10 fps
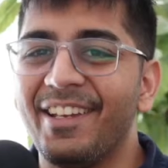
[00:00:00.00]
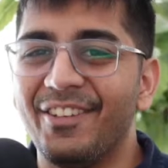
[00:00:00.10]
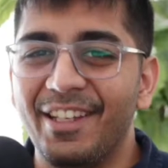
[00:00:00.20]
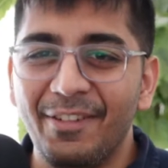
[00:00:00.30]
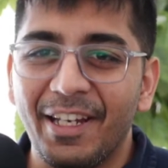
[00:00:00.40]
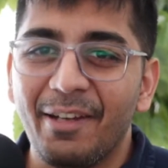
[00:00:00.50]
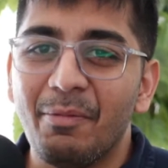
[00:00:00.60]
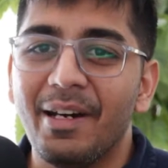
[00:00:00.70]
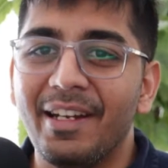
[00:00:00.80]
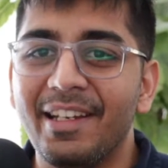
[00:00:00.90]
Good evening
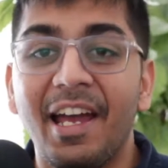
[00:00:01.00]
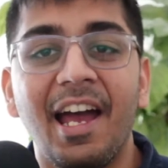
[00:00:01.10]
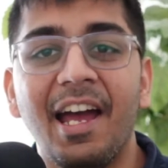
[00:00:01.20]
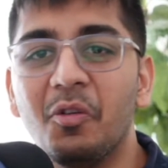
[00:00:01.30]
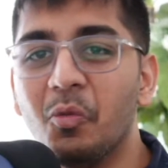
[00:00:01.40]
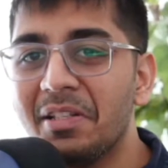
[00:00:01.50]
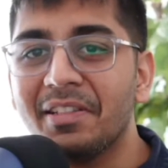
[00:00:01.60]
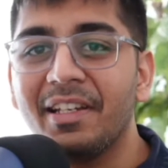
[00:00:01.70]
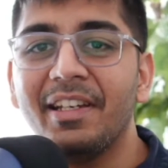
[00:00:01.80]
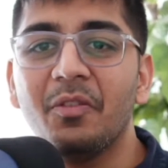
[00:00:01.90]
everybody, and once
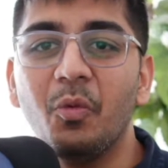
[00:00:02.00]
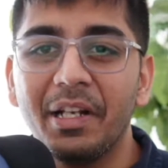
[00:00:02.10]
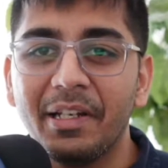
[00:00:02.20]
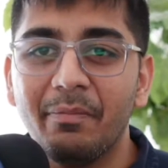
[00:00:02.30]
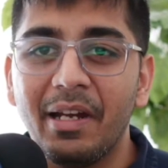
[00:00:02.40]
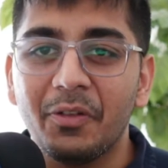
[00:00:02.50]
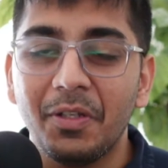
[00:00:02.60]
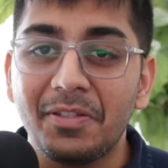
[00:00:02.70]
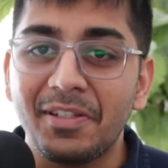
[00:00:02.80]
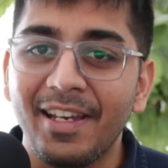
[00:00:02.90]
again welcome back to
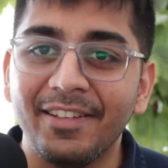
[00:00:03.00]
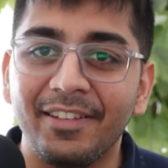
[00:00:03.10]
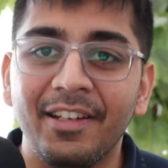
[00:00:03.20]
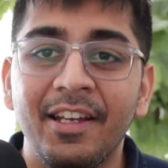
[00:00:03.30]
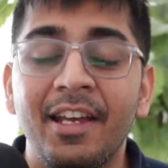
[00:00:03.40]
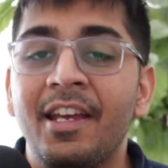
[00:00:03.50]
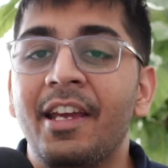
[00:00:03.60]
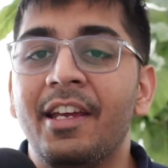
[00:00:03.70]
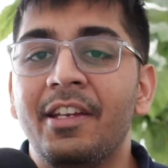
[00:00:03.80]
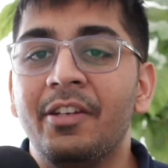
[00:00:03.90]
the channel.
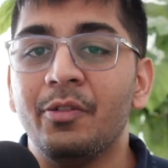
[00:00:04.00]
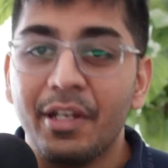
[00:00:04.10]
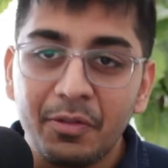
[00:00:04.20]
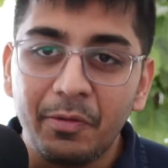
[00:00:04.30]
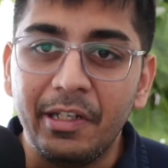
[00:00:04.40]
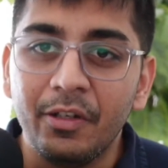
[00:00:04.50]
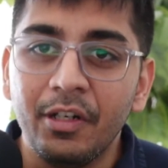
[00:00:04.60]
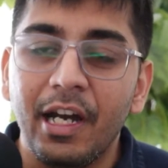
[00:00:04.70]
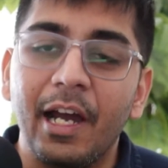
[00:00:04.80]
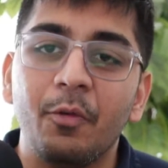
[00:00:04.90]
In today's
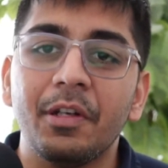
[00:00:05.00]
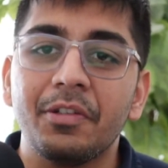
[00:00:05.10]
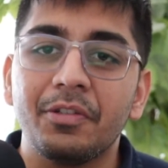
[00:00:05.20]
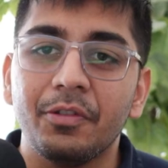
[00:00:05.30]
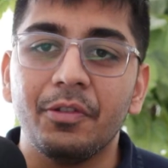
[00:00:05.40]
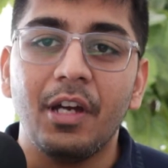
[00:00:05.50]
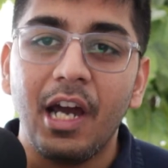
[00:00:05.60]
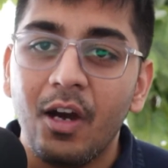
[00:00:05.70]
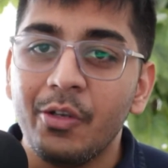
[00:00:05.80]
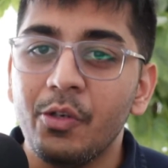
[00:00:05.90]
video I want to show you
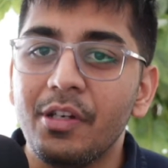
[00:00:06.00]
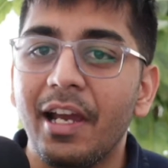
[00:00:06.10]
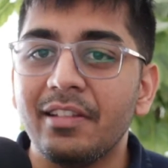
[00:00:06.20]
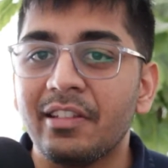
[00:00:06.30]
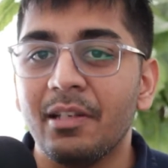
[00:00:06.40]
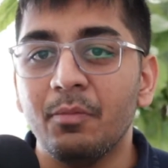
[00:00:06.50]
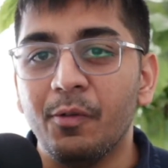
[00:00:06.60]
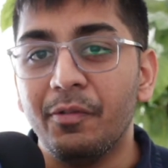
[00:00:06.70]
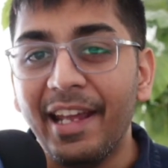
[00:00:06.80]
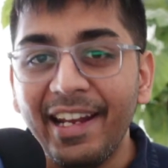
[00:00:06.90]
how you guys can
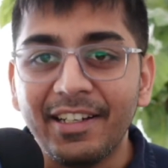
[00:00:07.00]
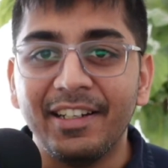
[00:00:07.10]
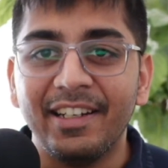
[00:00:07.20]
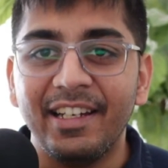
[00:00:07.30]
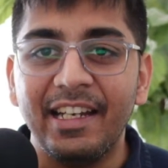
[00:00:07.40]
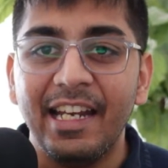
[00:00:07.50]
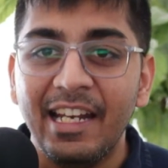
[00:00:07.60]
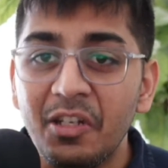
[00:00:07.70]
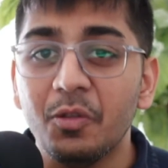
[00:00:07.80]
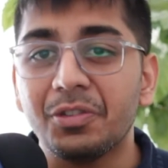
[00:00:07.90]
move data
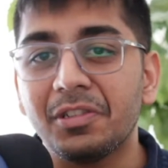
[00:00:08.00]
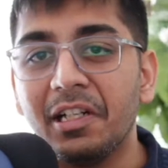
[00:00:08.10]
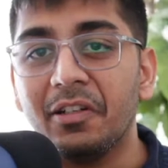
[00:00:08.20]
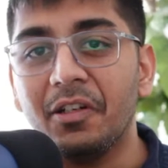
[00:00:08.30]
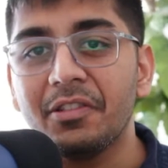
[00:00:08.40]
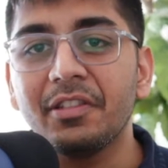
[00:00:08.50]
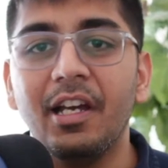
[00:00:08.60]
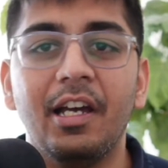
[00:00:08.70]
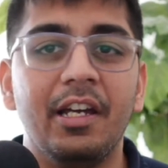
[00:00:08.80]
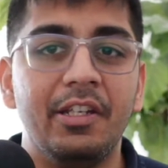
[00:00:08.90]
into StarRocks
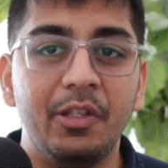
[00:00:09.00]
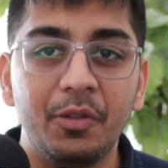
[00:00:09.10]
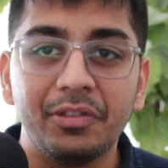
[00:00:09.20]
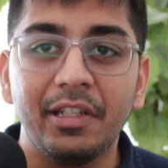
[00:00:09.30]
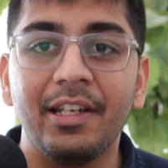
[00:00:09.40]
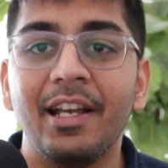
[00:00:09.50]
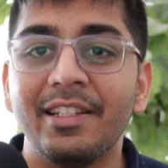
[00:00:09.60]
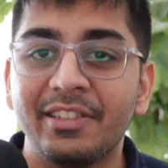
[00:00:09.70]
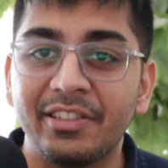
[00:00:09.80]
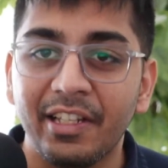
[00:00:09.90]
using
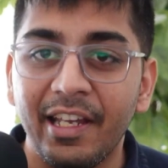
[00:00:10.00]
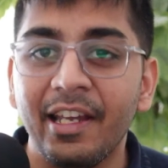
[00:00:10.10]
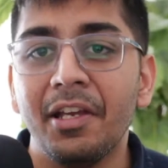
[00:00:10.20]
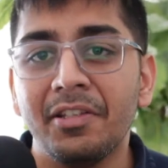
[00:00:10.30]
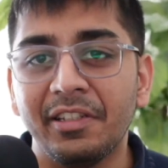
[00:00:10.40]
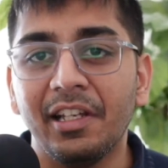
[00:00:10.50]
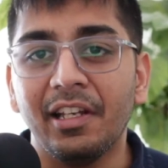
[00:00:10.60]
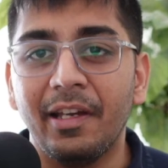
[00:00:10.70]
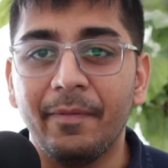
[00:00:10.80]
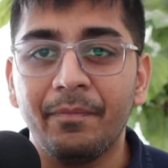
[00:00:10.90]
Sling
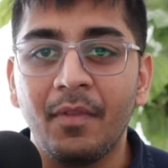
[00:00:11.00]
CLI.